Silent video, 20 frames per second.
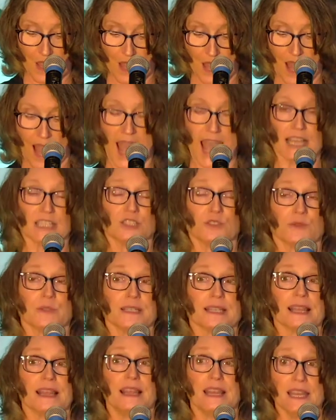Ahasuerus
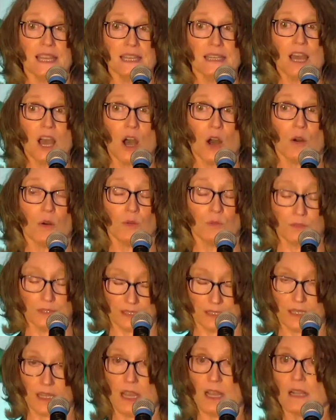then
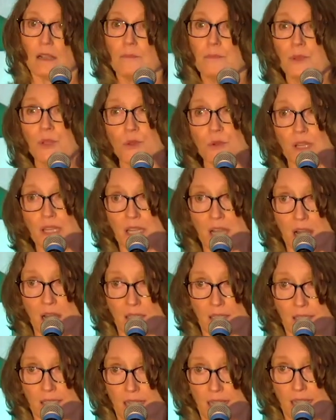holds a beauty
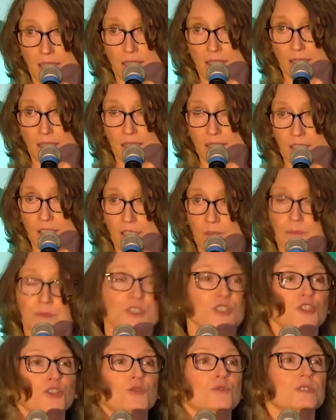contest to
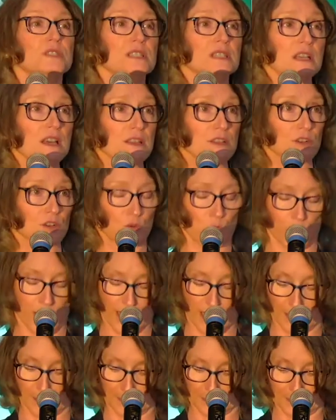choose another
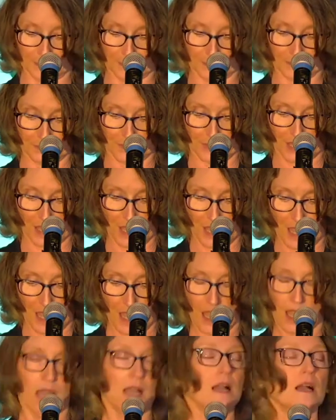queen.
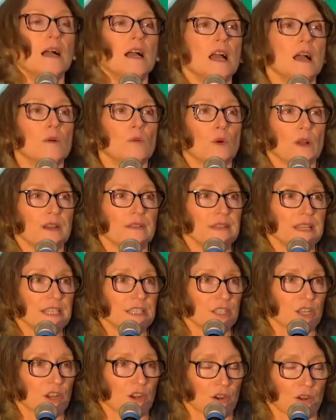One of
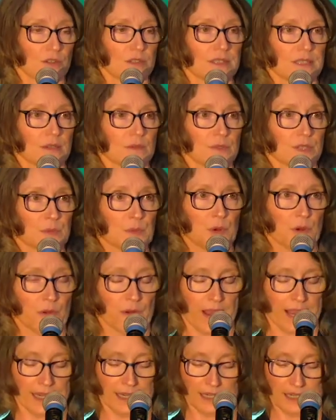these girls that was
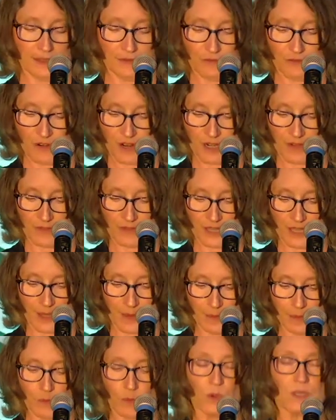paraded in front of
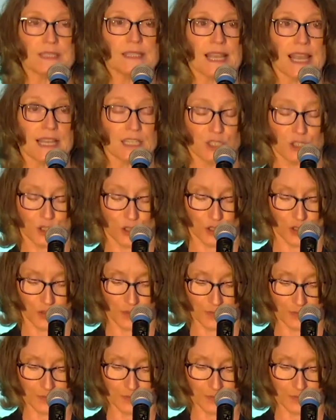him was Esther.